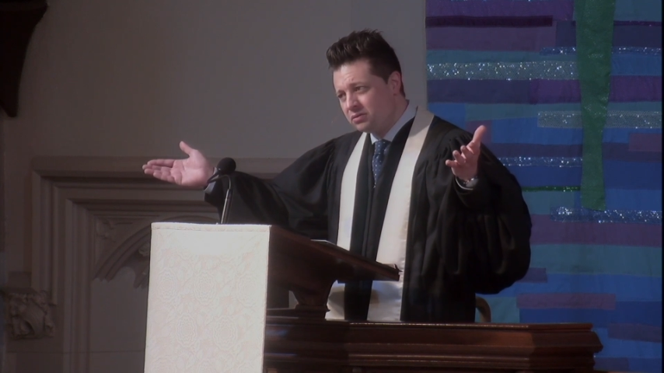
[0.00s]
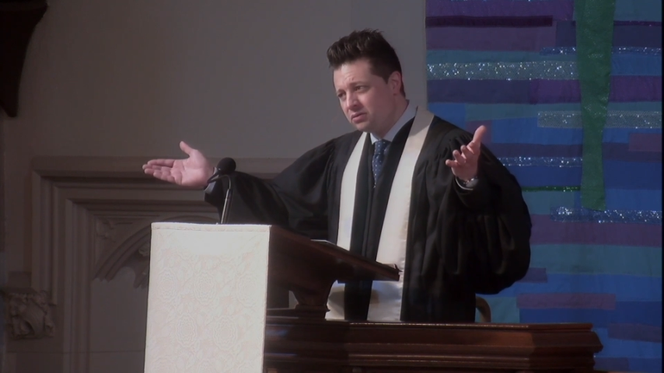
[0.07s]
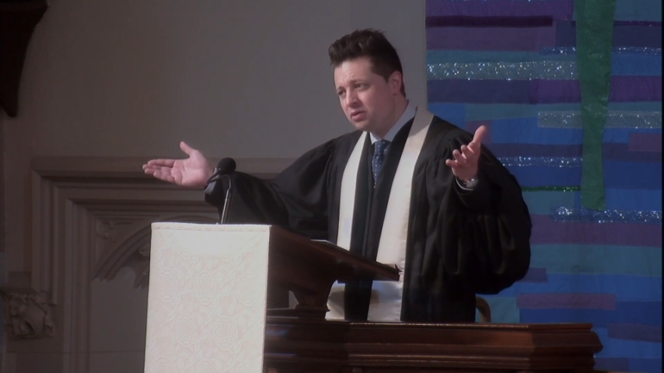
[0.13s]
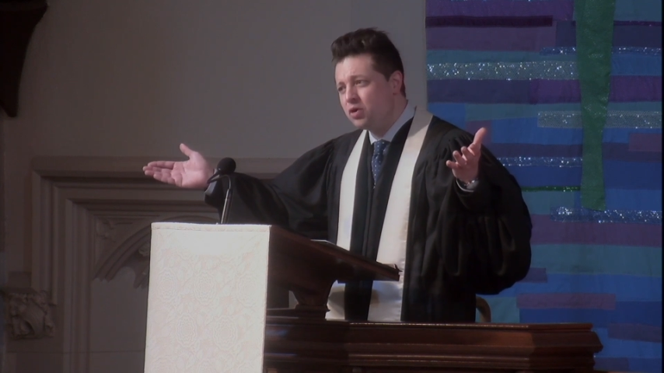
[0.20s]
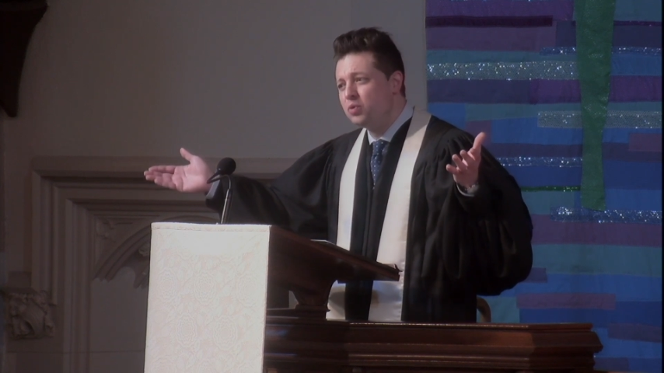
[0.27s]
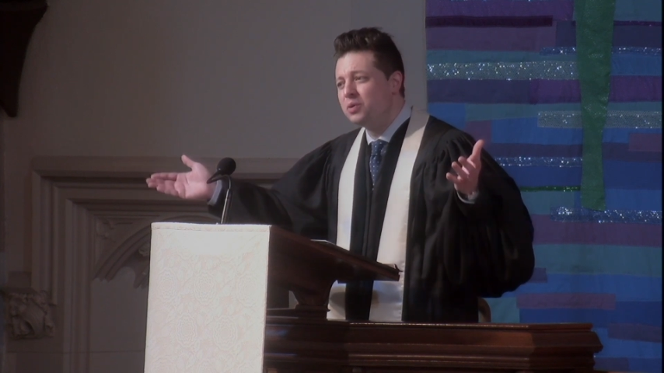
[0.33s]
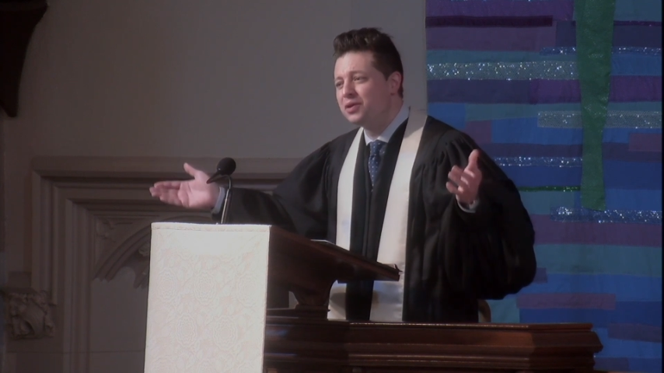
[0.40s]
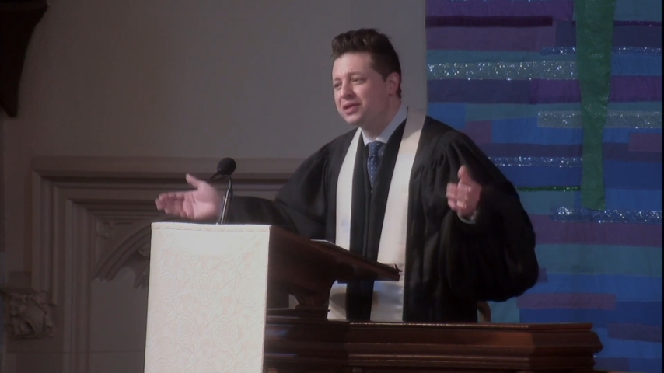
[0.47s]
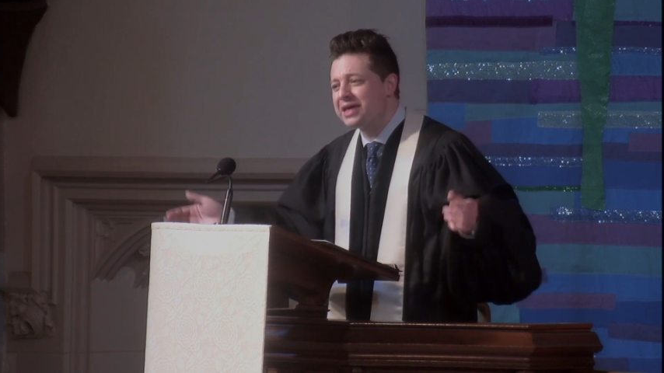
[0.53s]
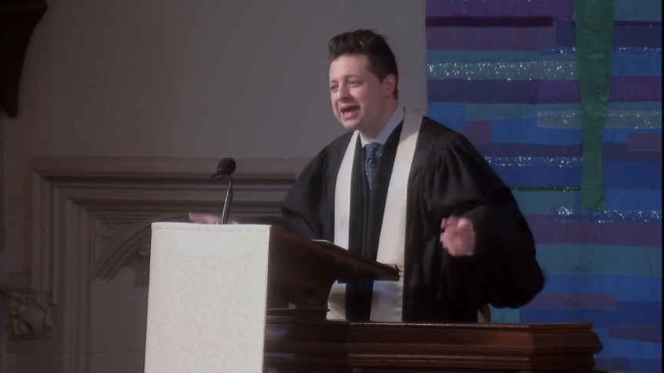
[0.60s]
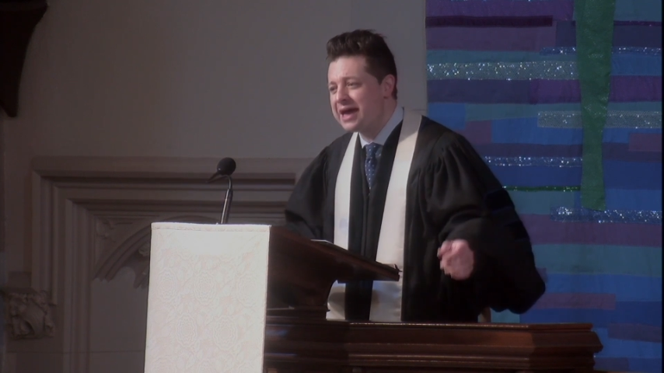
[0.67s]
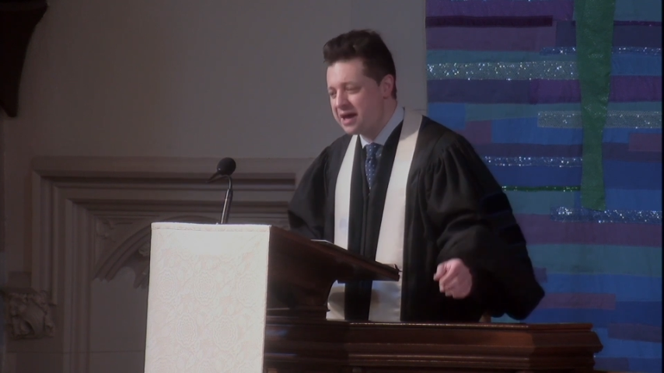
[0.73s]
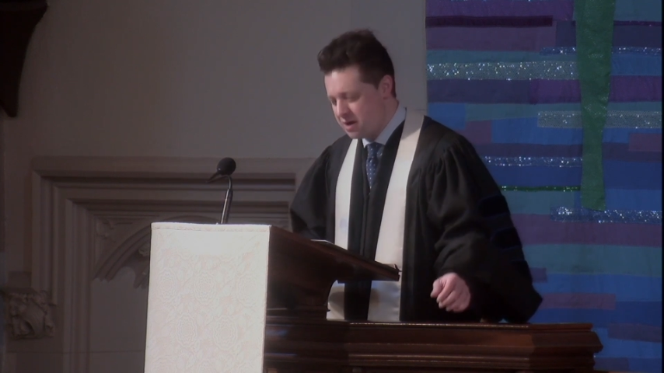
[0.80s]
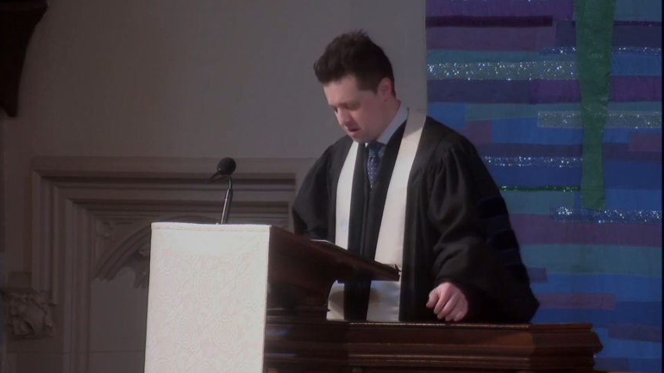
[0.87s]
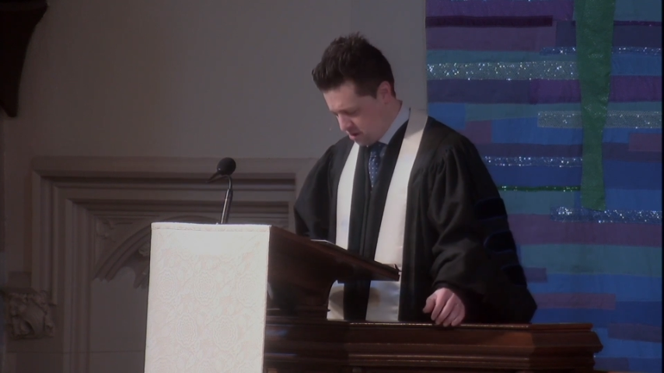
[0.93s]
Who will
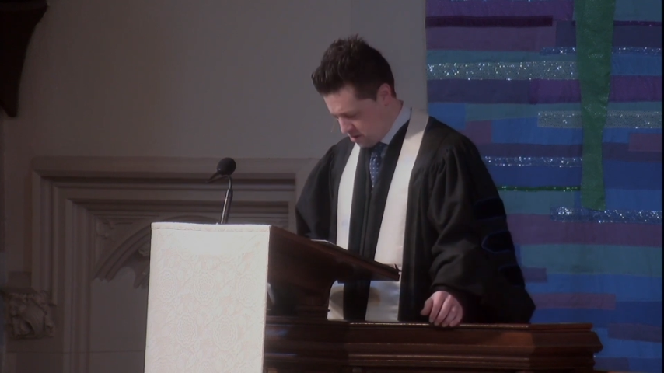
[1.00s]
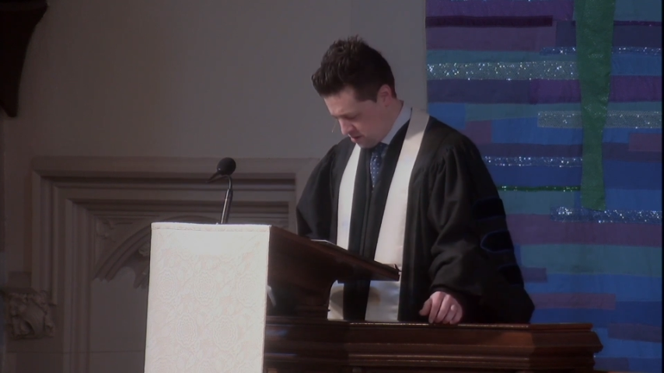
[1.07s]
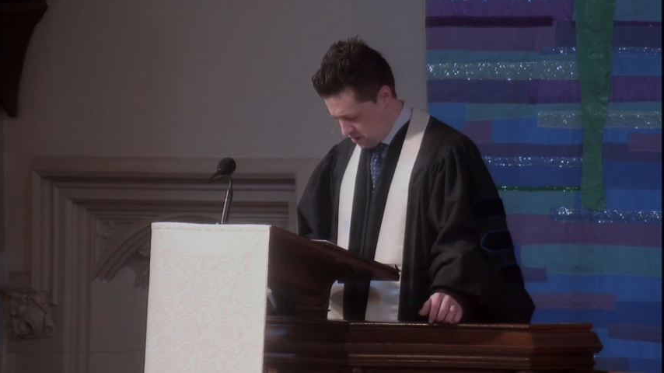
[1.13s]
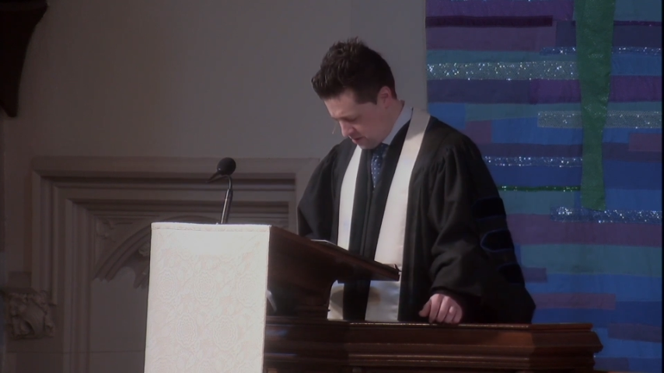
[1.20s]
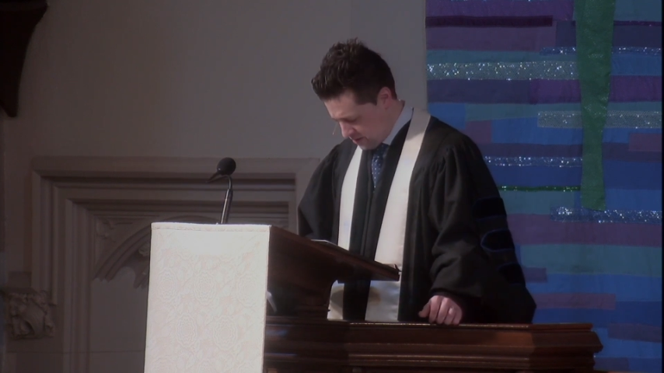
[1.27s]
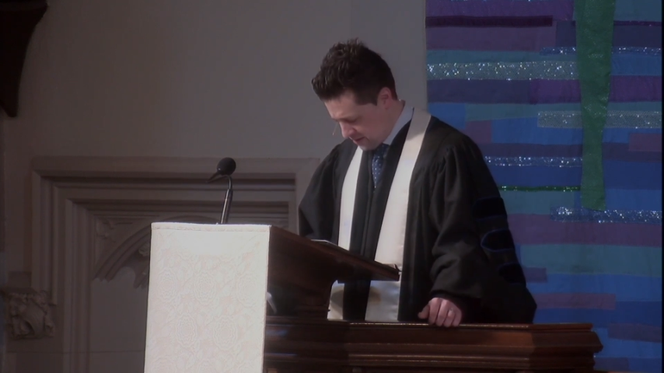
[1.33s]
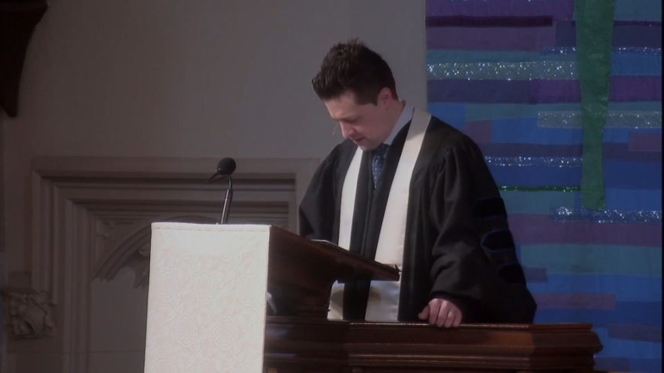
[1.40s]
care?